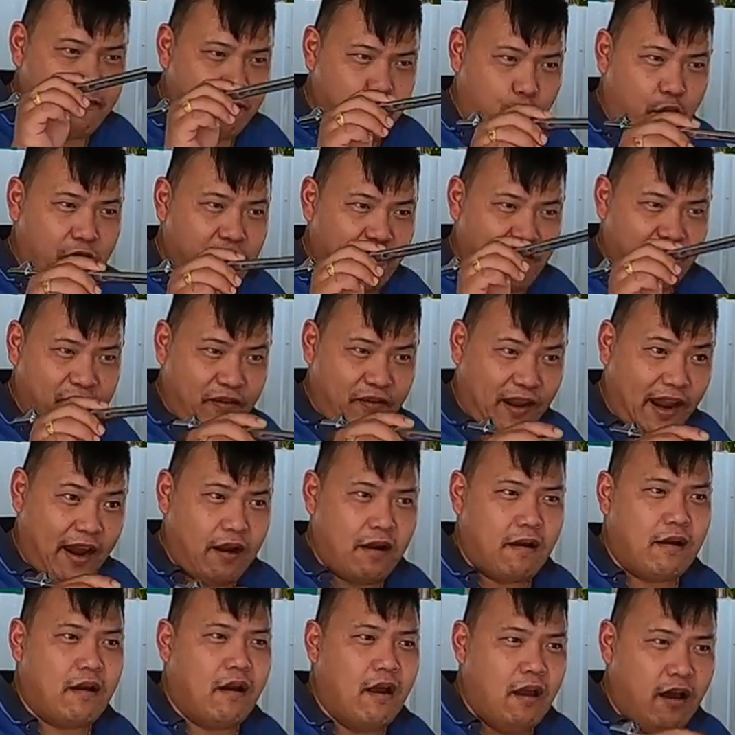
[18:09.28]
more
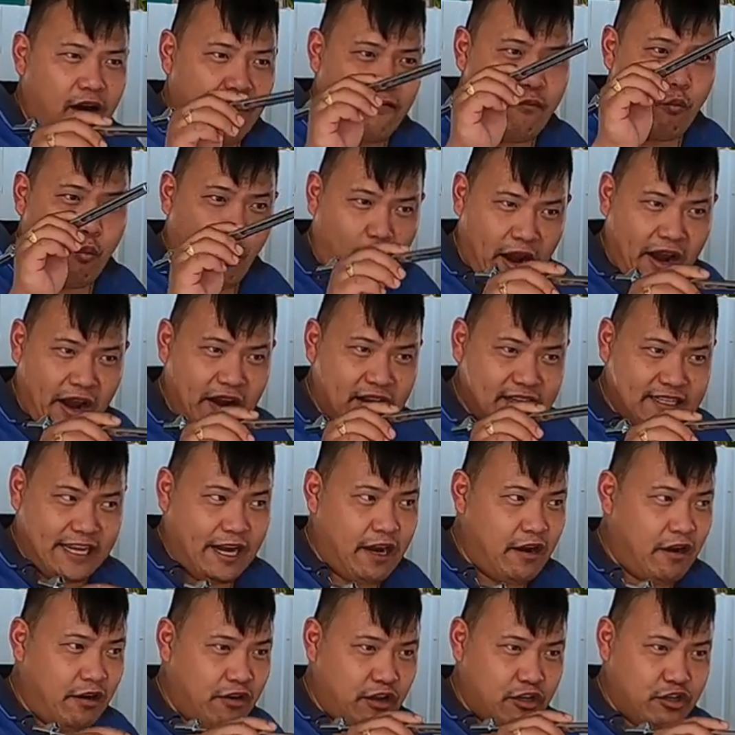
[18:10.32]
fair of wear and
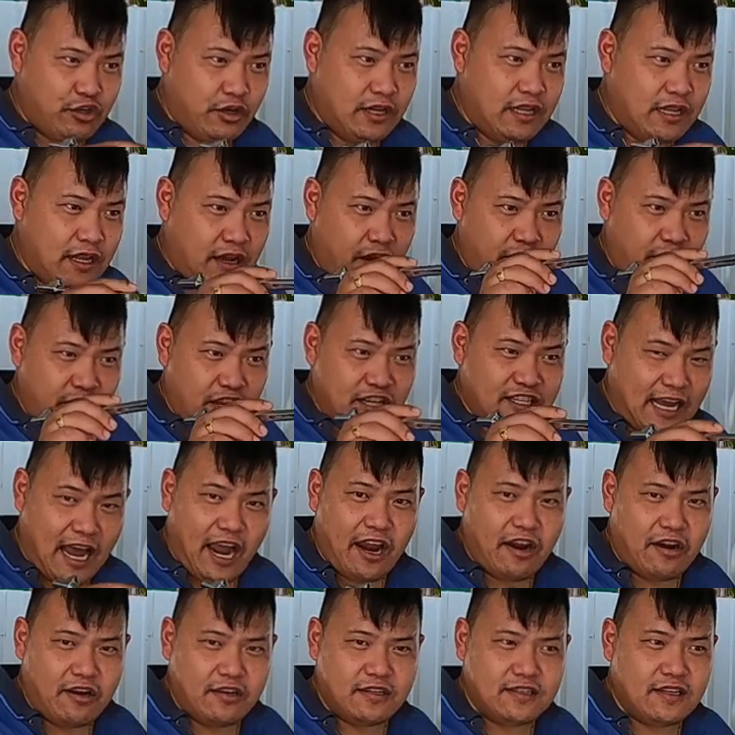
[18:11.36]
tear on your
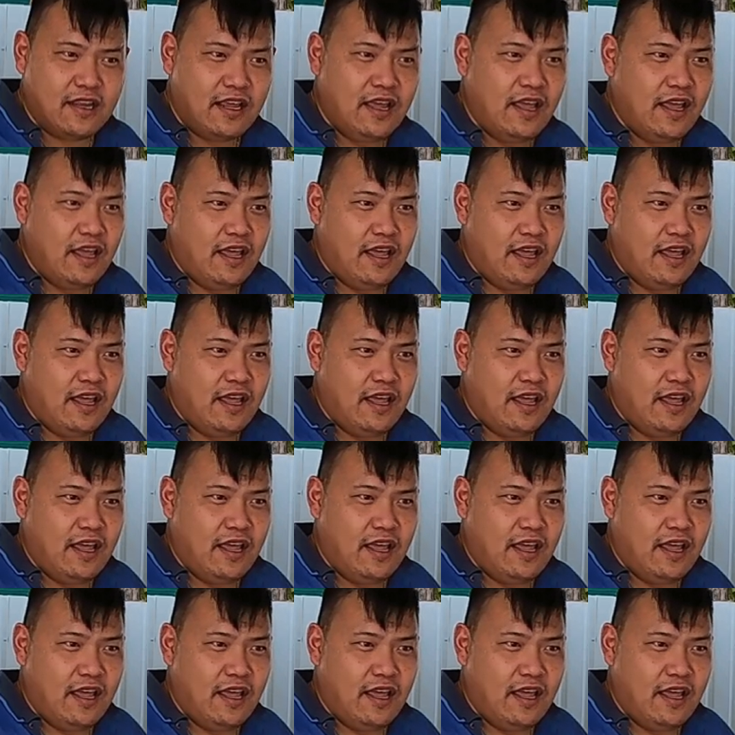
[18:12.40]
tires